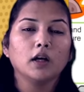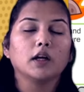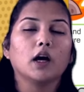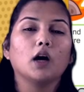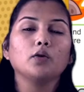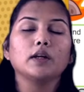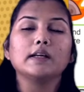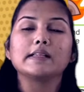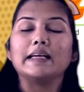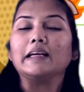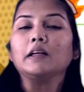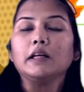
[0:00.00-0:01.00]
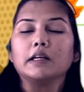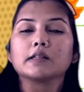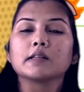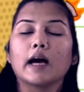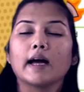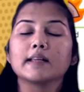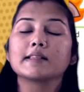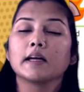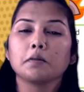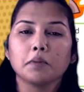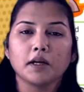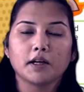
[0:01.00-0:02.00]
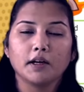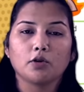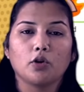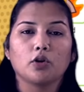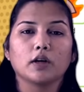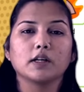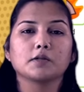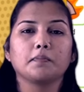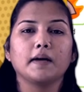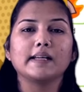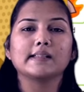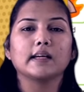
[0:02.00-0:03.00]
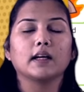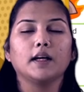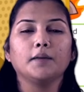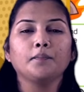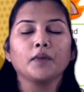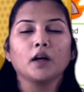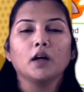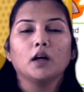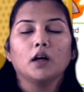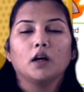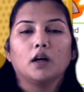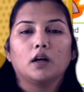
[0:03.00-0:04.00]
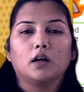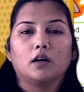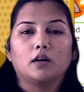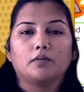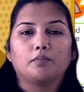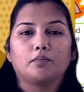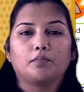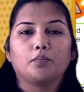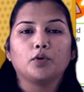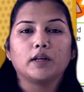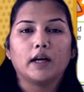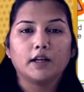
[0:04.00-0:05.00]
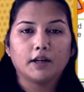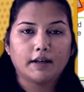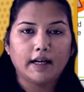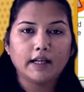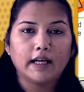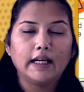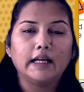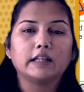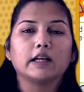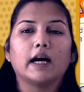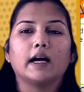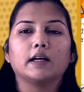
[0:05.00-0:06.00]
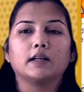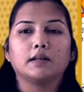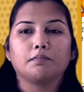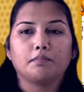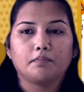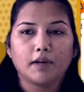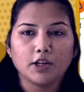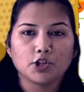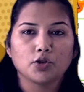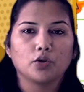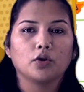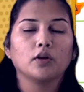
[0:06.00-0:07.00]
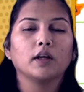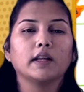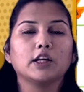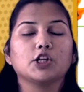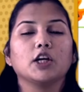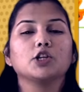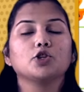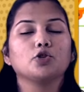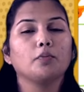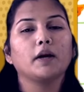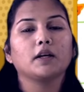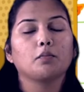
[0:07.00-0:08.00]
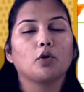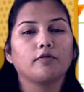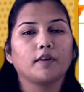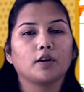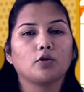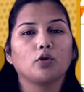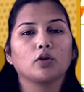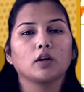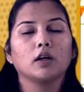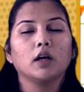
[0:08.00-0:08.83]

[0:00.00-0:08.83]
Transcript: Now these igneous and sedimentary rock is basically put under great heat and pressure, they change into metamorphic rock.